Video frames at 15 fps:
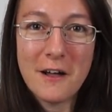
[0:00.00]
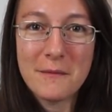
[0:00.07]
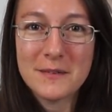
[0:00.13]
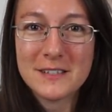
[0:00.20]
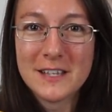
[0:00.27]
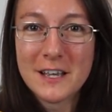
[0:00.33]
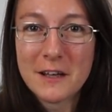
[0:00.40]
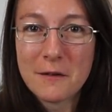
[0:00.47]

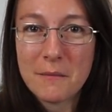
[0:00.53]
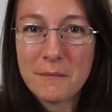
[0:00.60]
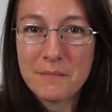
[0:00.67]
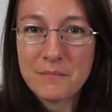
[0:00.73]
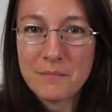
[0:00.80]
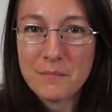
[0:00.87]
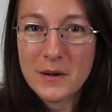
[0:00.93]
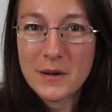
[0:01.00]
It's like a
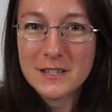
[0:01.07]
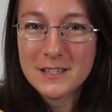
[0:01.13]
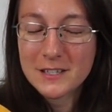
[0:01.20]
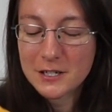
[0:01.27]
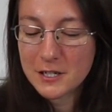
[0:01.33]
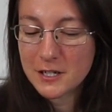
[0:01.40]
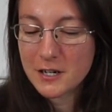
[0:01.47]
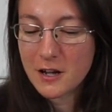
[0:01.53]

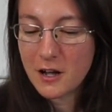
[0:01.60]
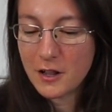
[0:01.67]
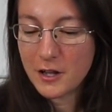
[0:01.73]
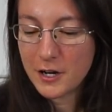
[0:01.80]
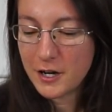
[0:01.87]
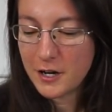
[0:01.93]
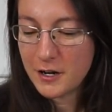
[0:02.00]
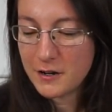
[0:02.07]
mustard
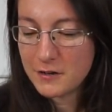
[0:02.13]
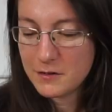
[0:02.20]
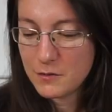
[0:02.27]
colored,